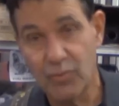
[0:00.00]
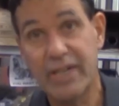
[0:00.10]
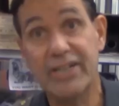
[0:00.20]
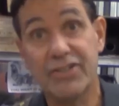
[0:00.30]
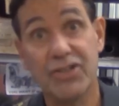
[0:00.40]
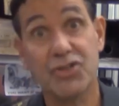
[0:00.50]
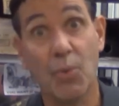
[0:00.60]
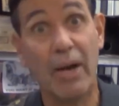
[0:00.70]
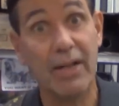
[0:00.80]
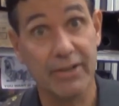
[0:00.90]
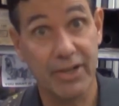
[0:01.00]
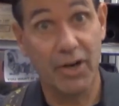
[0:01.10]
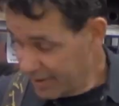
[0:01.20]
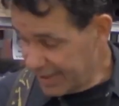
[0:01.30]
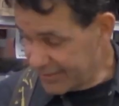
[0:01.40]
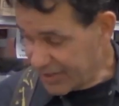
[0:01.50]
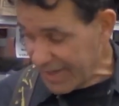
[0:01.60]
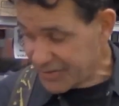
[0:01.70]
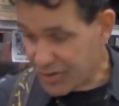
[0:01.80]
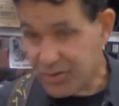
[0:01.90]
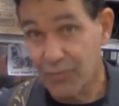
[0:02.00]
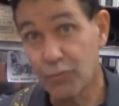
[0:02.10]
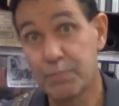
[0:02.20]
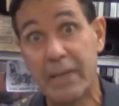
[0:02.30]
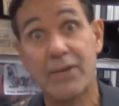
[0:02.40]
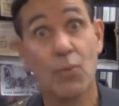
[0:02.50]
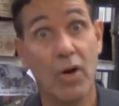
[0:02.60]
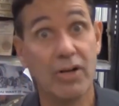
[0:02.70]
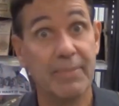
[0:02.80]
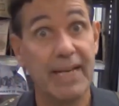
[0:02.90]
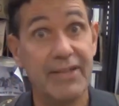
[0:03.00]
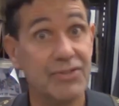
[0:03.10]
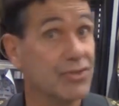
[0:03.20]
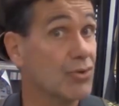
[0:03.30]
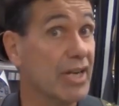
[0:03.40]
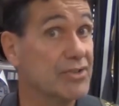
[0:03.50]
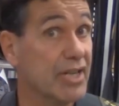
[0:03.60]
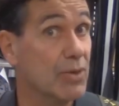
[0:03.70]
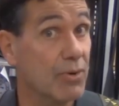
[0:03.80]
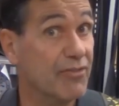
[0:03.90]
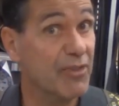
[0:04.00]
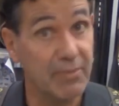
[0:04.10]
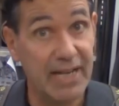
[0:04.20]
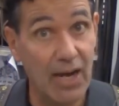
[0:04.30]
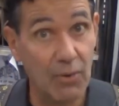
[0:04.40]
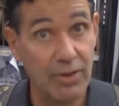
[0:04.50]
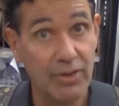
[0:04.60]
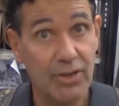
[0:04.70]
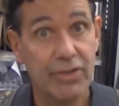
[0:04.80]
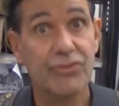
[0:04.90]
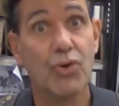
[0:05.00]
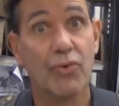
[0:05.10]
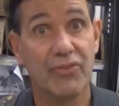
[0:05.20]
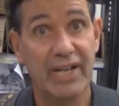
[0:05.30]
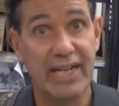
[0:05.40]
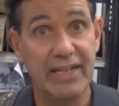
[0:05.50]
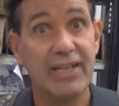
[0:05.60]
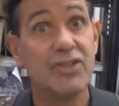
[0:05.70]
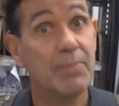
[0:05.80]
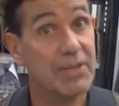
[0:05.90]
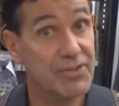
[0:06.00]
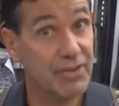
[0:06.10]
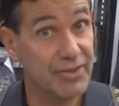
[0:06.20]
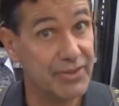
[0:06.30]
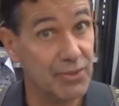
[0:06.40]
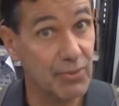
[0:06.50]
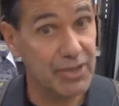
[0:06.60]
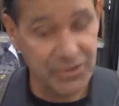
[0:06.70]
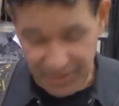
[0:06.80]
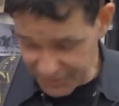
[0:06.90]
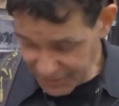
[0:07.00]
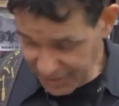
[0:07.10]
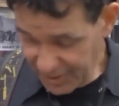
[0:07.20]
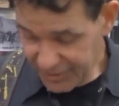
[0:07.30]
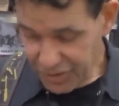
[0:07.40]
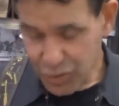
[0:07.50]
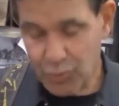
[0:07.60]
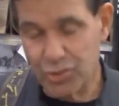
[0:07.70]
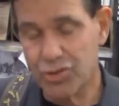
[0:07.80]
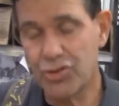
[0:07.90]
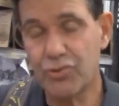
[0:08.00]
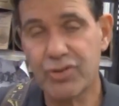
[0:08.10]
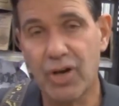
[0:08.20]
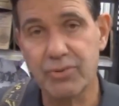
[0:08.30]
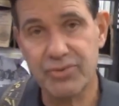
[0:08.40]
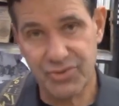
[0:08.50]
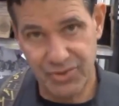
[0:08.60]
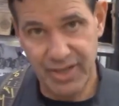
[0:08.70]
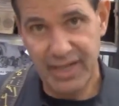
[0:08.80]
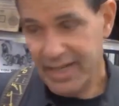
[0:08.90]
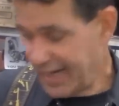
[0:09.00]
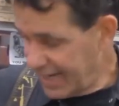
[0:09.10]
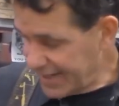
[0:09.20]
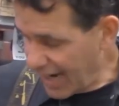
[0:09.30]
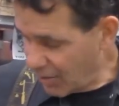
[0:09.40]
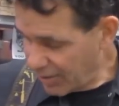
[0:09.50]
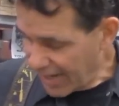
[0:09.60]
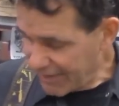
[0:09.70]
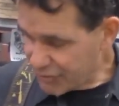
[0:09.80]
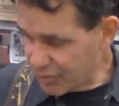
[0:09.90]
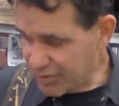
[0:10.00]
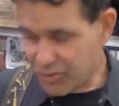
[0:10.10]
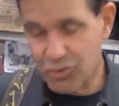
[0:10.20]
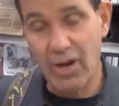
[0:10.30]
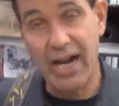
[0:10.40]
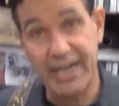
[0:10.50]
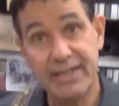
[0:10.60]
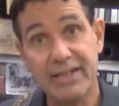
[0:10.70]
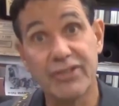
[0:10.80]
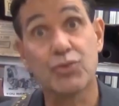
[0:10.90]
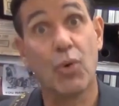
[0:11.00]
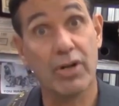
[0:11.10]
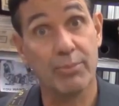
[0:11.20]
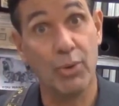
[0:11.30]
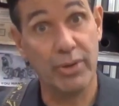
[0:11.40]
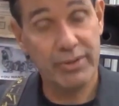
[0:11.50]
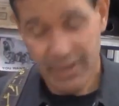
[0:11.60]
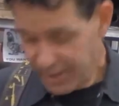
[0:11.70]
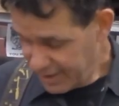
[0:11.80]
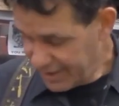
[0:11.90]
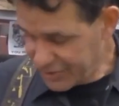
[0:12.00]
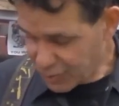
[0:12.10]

We did this a while ago. It takes, it's being water-based, it dries anywhere from an hour to overnight. Depends how thick the rust is. This was two coats, and now after it's dried, it's waterborne, it's